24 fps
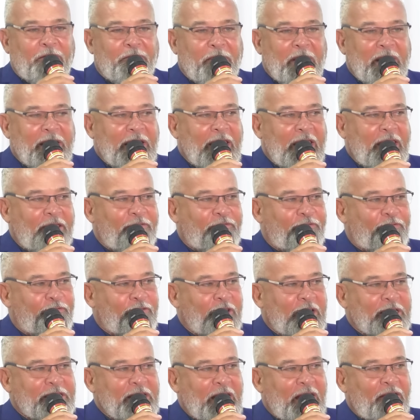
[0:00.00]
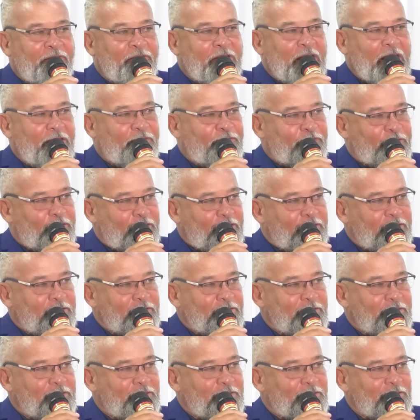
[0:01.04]
of my life that I have left,
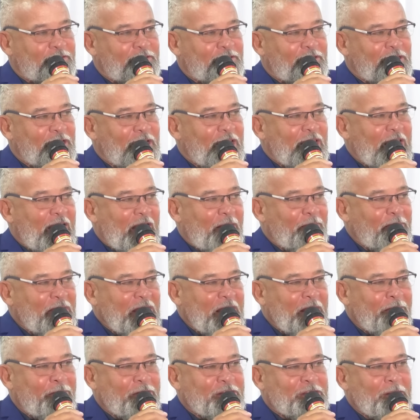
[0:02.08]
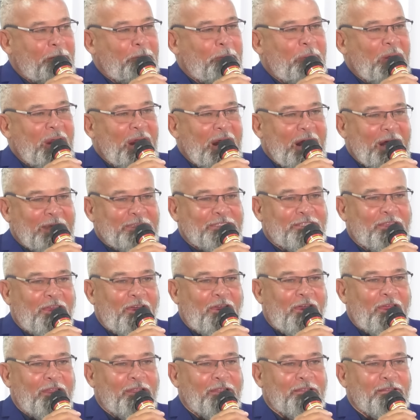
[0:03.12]
I'm able to pass
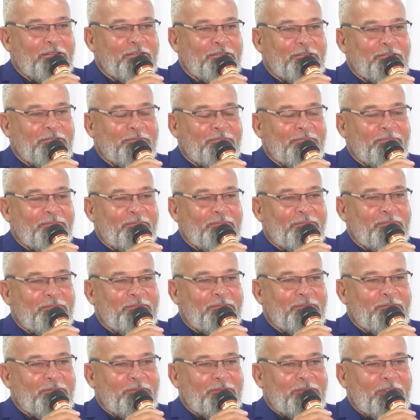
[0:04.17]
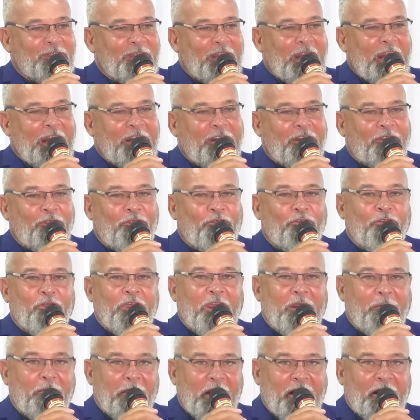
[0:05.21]
on like the
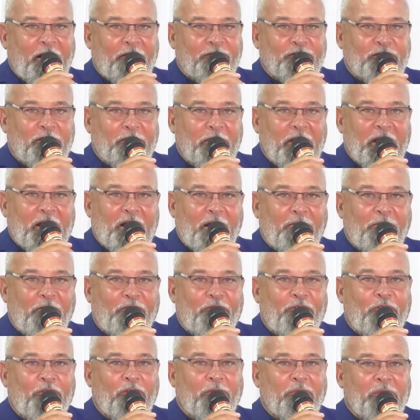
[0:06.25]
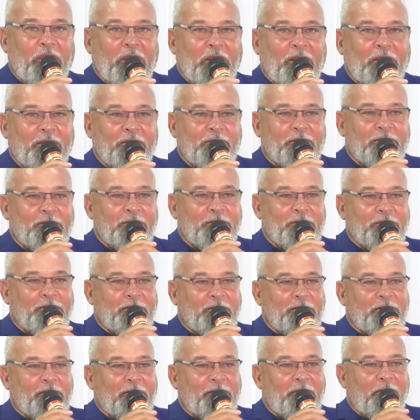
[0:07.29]
great men of Jamaica before me.
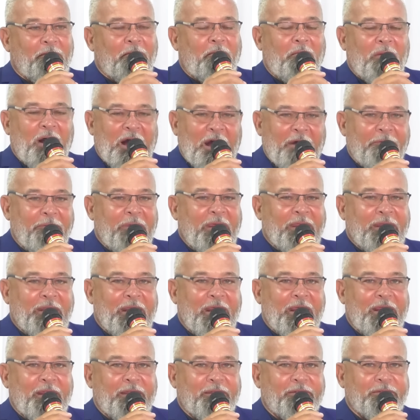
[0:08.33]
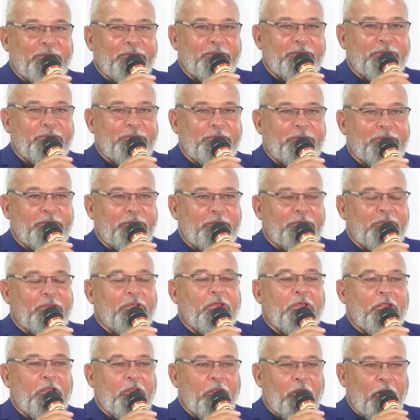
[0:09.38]
Mark Mendel,
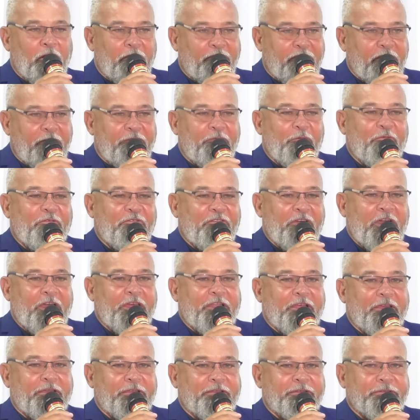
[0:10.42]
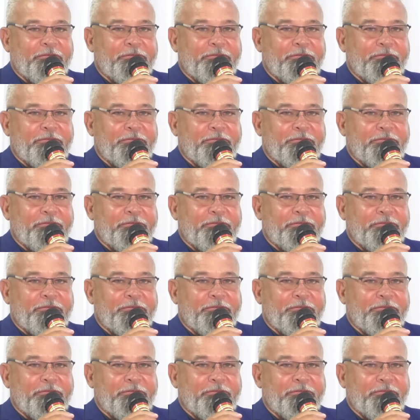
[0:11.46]
love you, father.